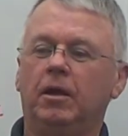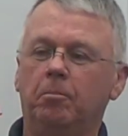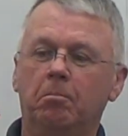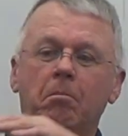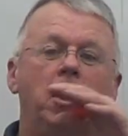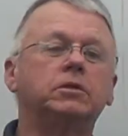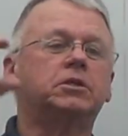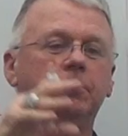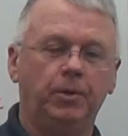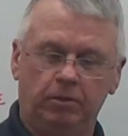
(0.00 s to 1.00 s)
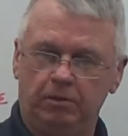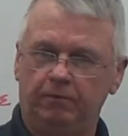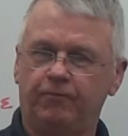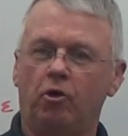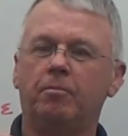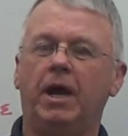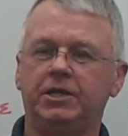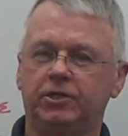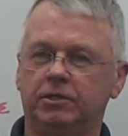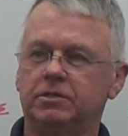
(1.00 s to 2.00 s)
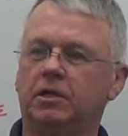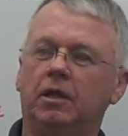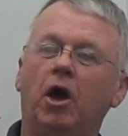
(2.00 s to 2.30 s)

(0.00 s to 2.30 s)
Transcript: multiple formations,